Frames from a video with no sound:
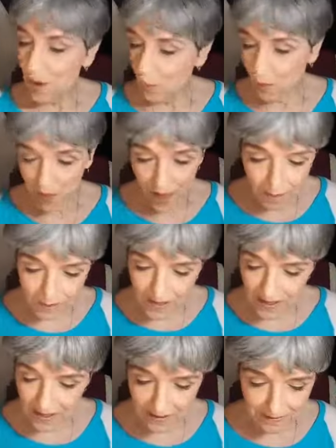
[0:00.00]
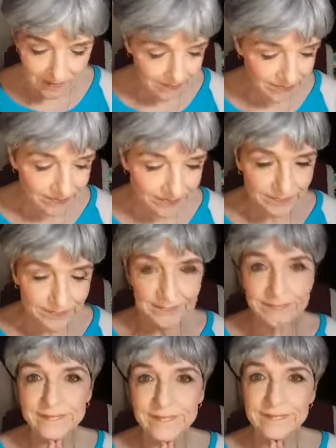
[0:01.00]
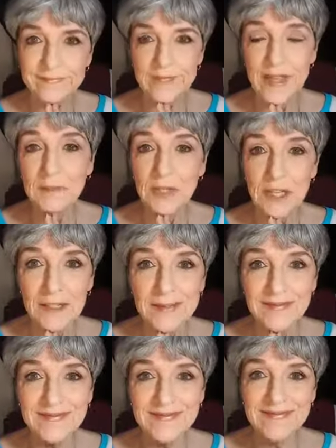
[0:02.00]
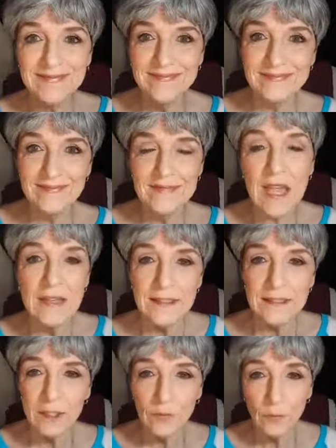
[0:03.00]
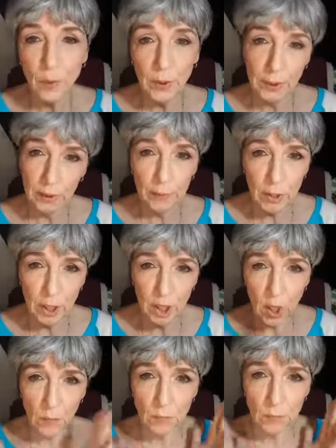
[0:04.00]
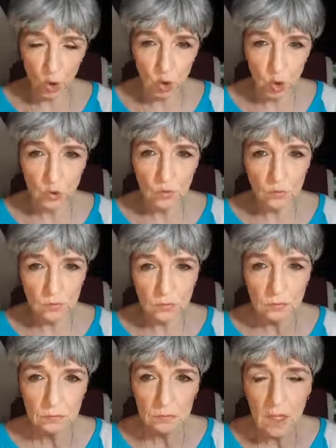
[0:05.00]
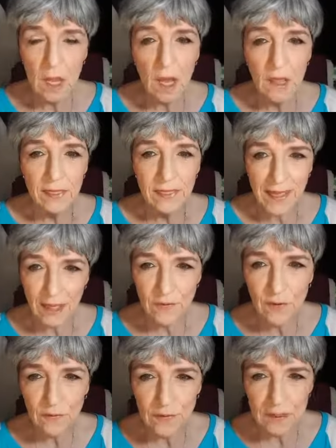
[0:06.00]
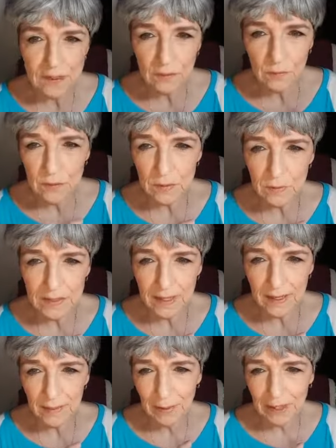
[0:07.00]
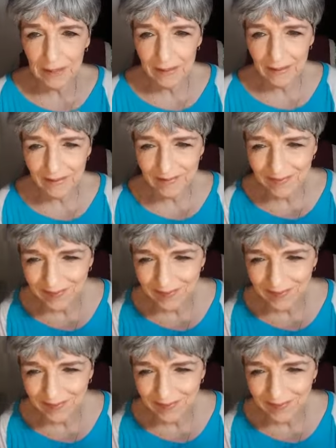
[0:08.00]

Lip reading: Well, that was it. I'm done. Stick a fork in me, I'm done. Thank you for visiting with me, Tammy.